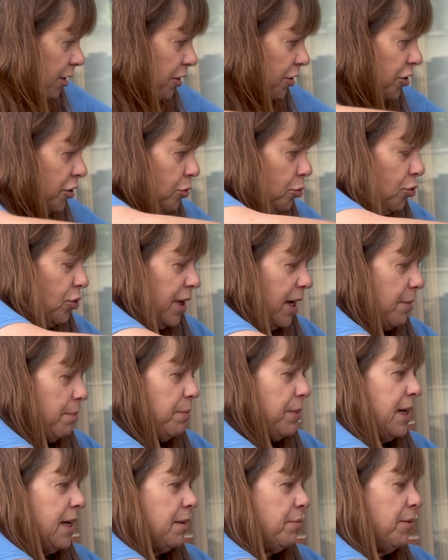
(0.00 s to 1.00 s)
You will get
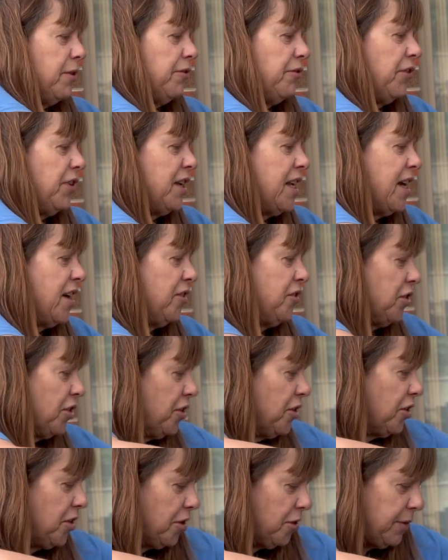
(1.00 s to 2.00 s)
big, but for now you
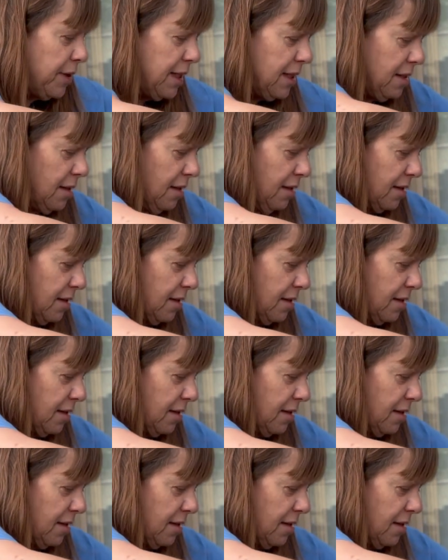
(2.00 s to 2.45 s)
can go in.